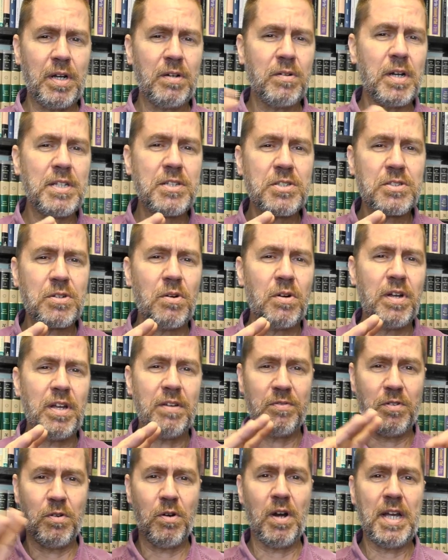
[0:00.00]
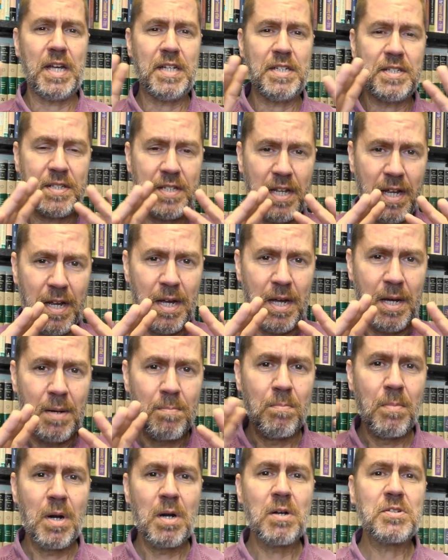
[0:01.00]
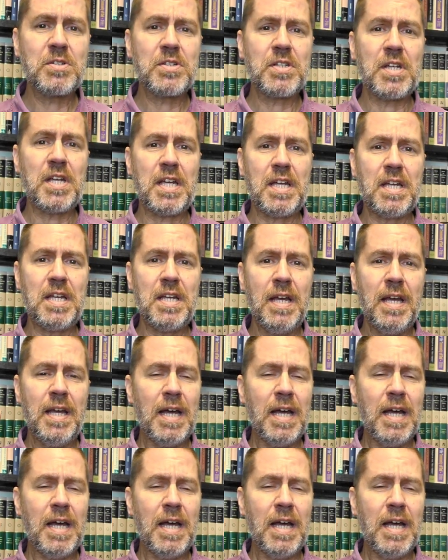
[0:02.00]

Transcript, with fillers: Great story of grace mercy,